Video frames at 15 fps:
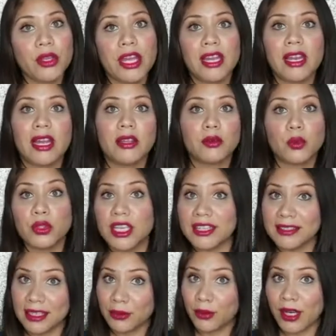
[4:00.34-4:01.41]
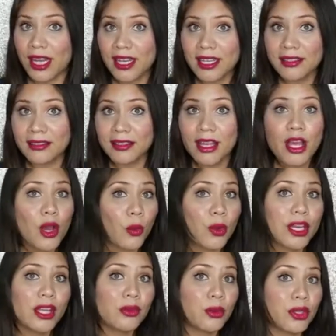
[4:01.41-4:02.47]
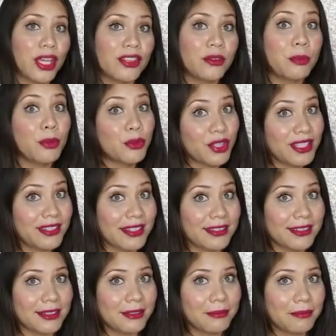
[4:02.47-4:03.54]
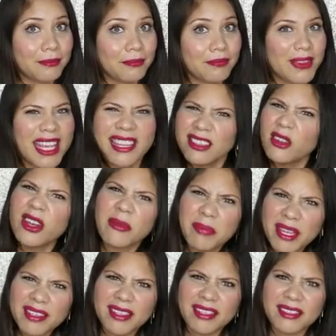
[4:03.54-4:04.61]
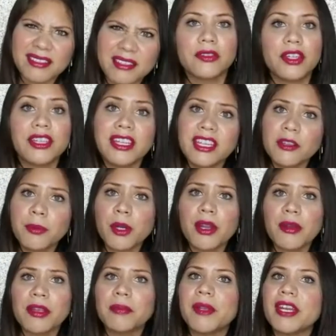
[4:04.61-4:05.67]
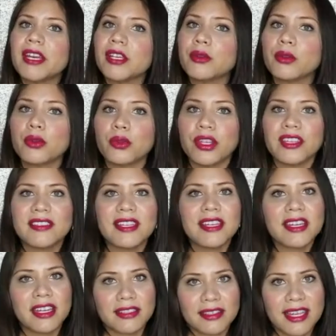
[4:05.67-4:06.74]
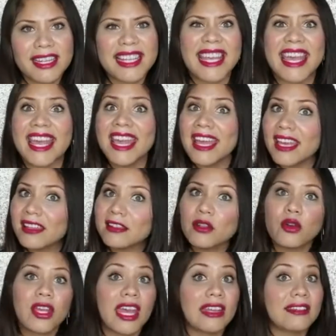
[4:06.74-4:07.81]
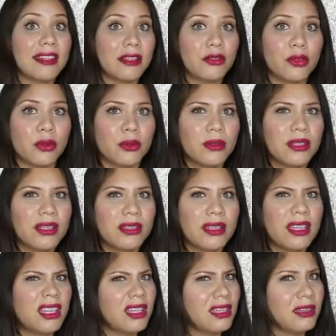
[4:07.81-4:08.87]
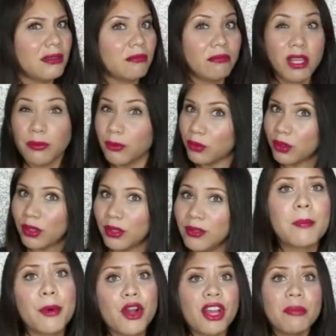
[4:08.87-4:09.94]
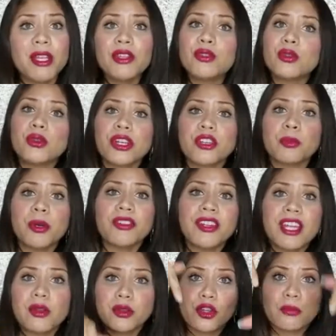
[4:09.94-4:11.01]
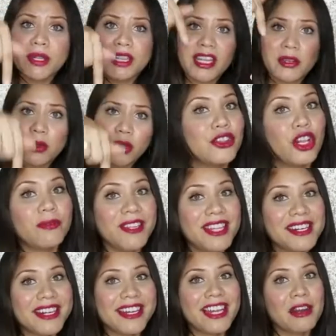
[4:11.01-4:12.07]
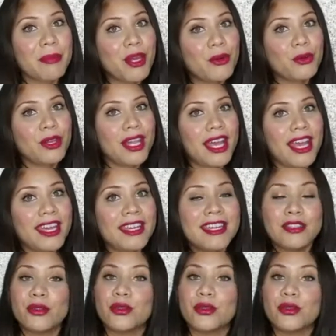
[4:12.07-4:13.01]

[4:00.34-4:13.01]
opinion on natural nails and fake nails. What do you think? You have problems letting your nails grow? What have you done and did it work? Don't forget to leave your comments down below. Don't forget to like my